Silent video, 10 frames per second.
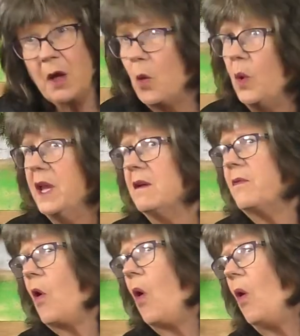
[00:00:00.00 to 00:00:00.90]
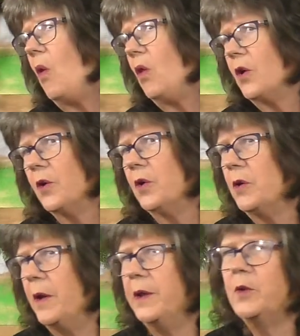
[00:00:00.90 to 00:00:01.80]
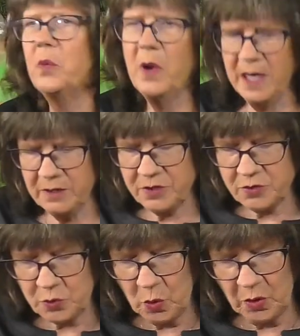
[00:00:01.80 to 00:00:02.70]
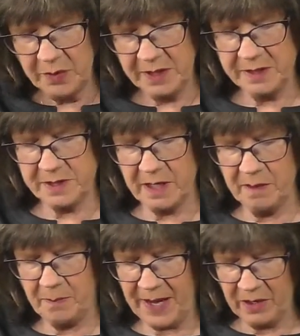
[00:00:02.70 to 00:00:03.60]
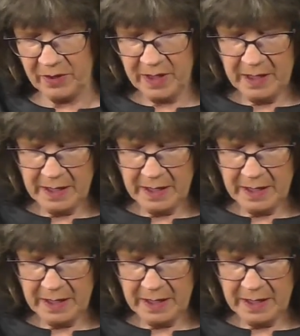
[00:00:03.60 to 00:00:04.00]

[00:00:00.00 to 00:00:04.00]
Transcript: We have all heard great stories about